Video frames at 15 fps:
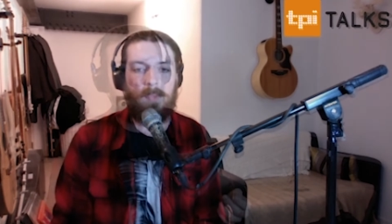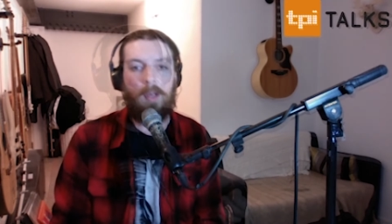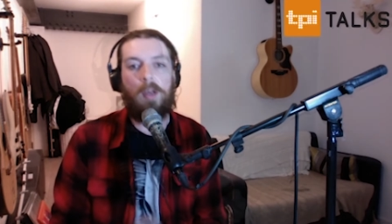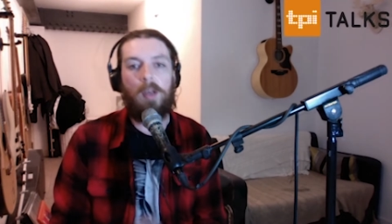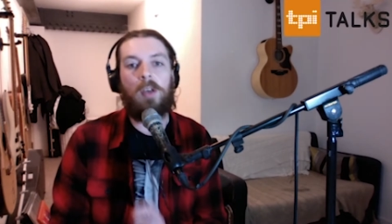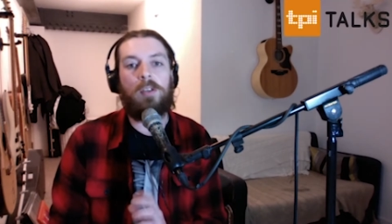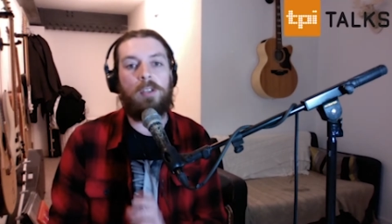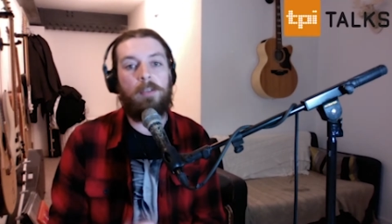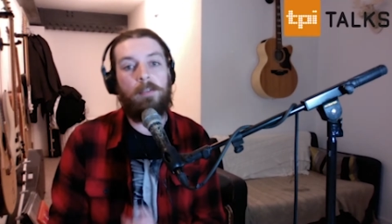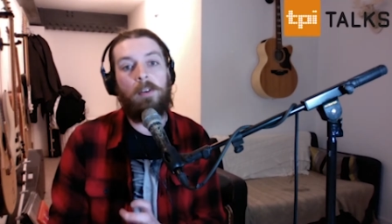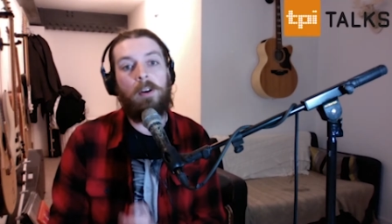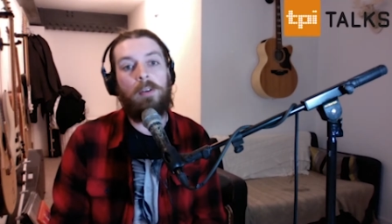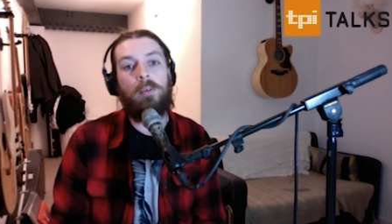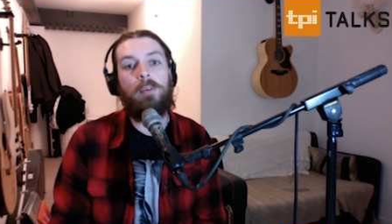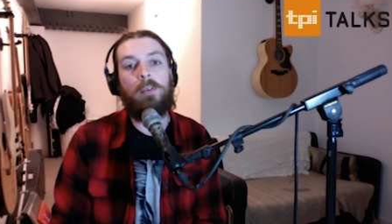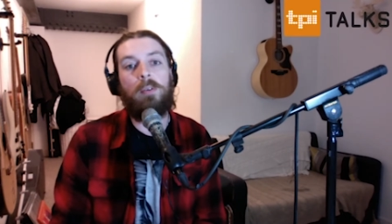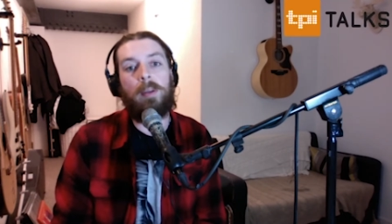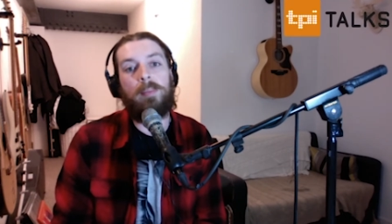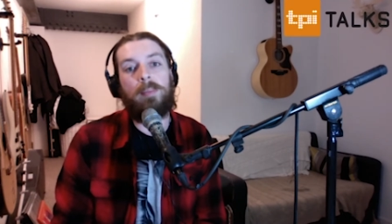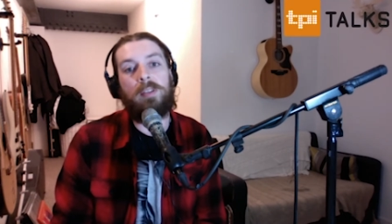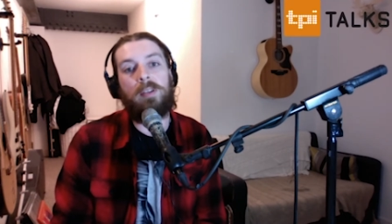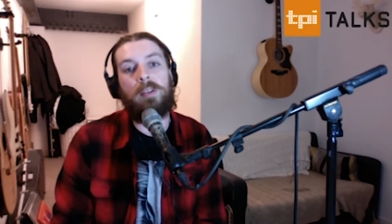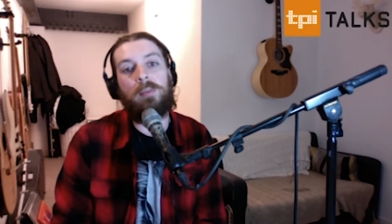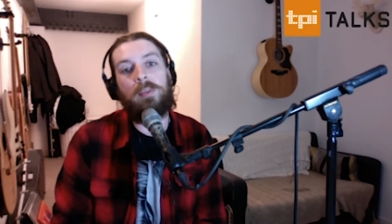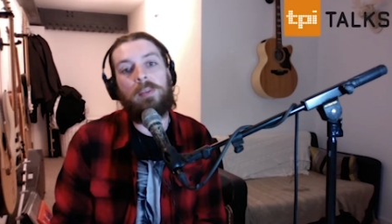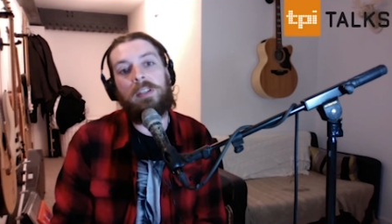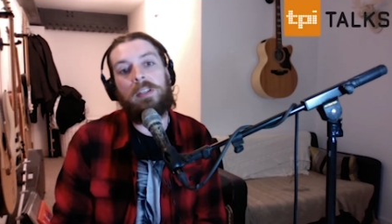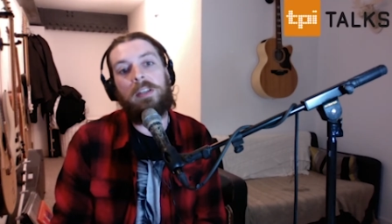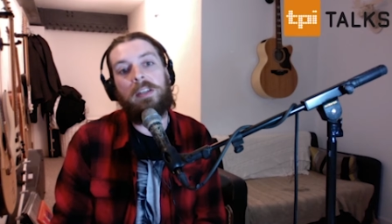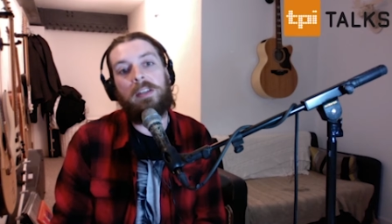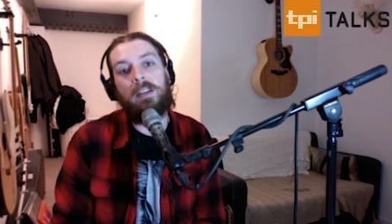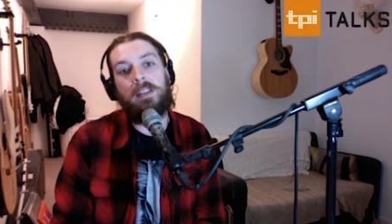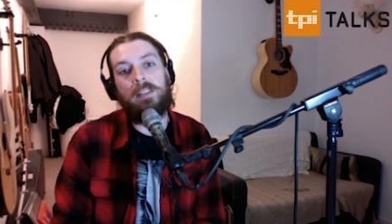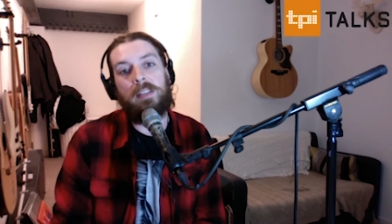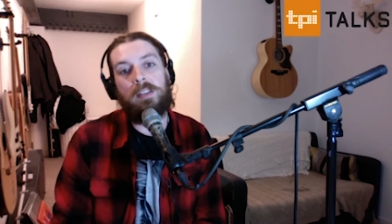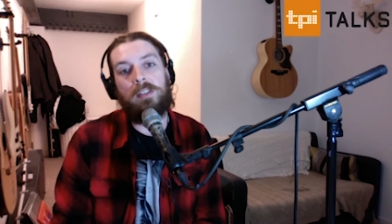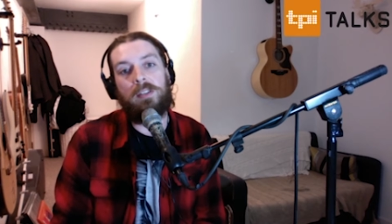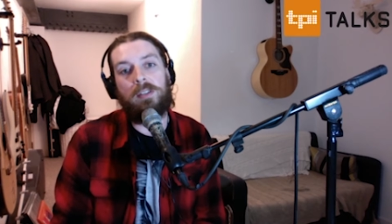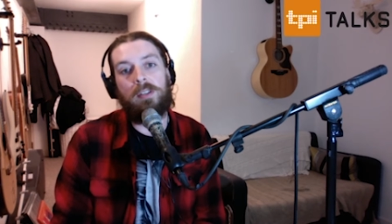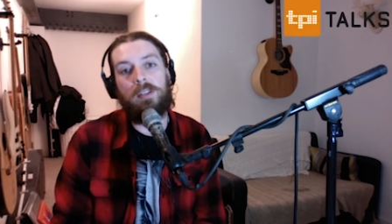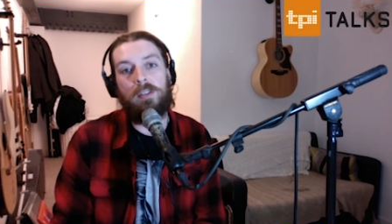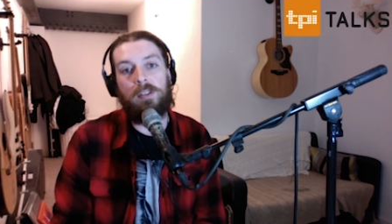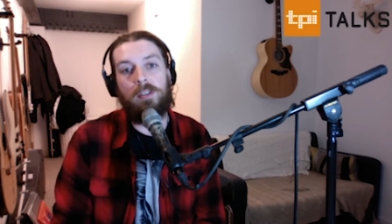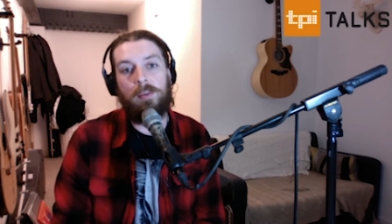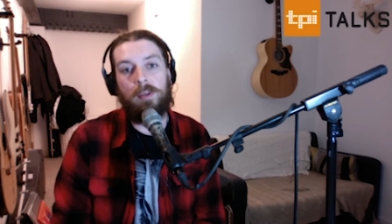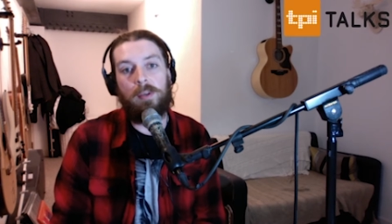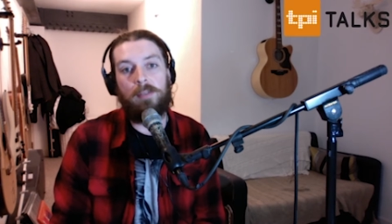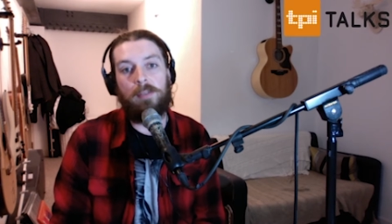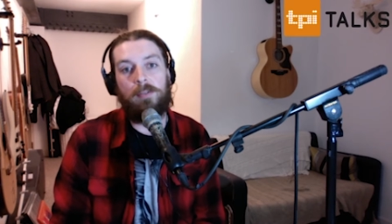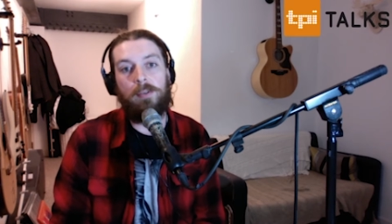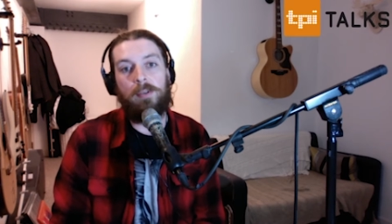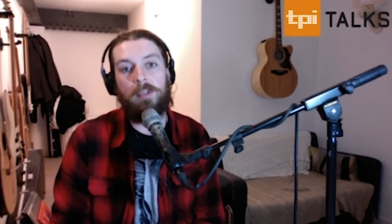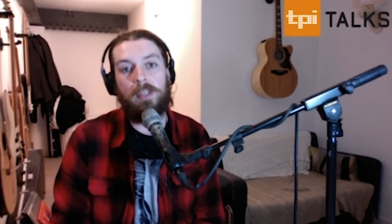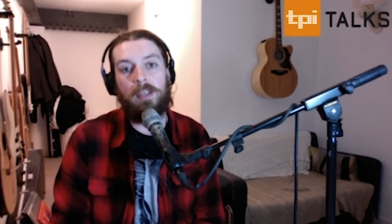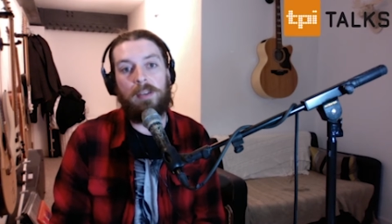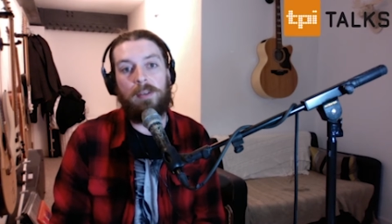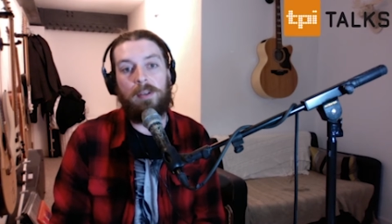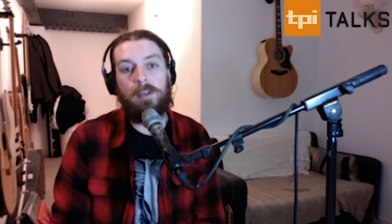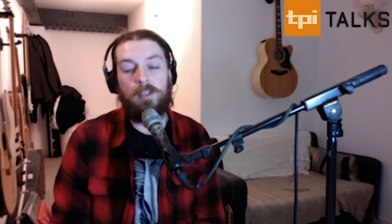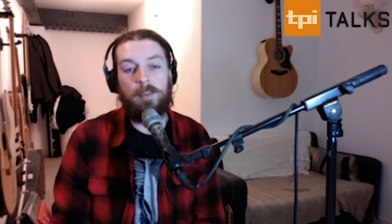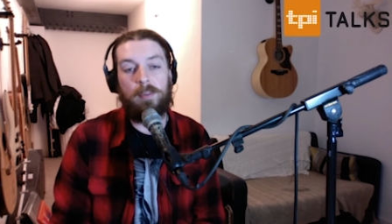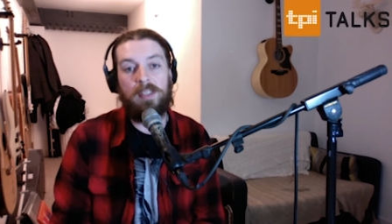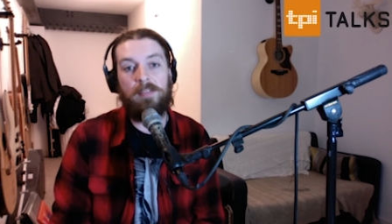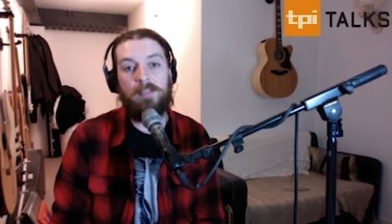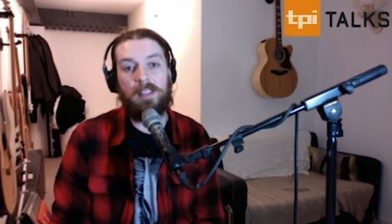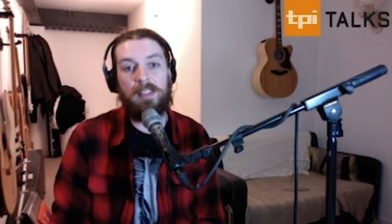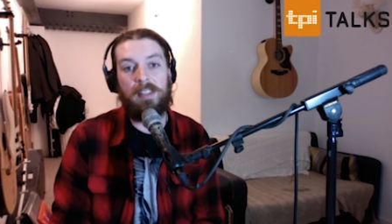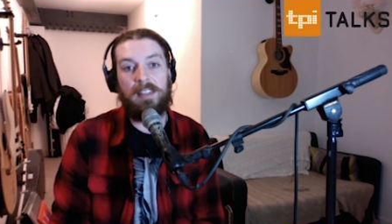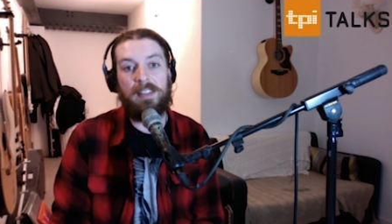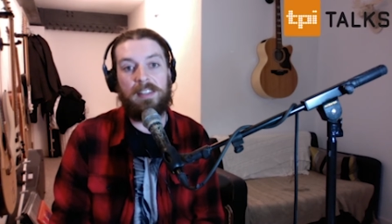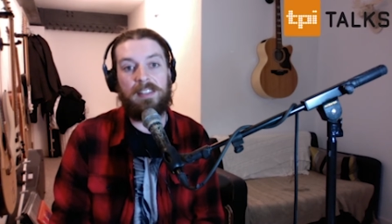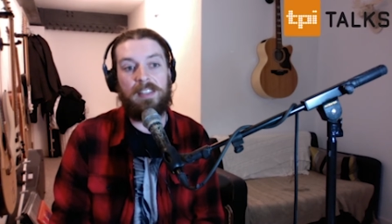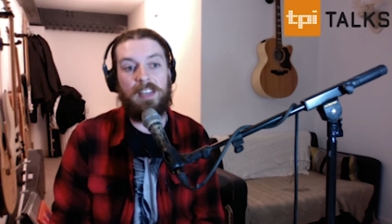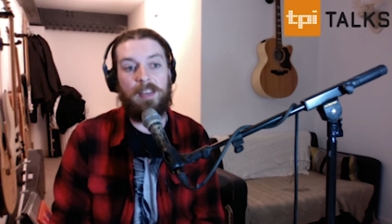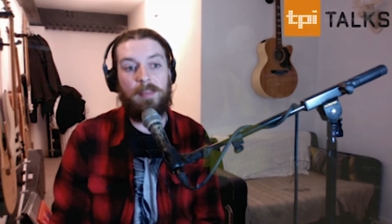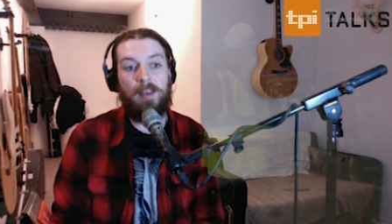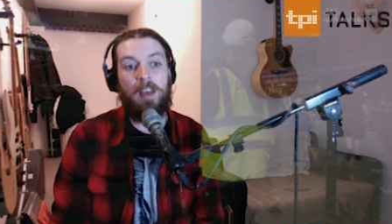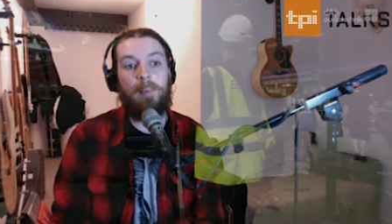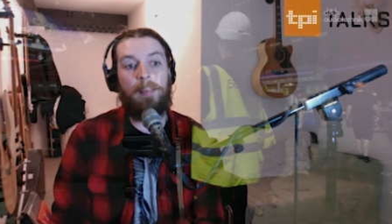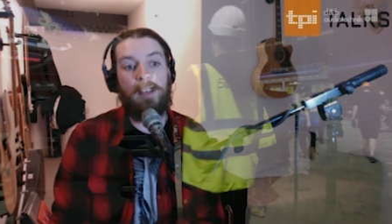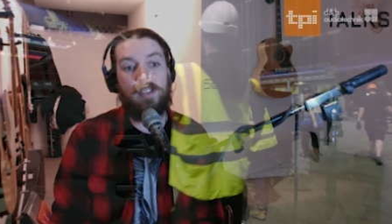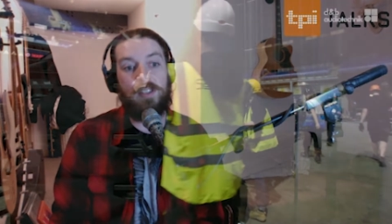So, for our inaugural episode, we're turning our attention to the world of audio, specifically the term immersive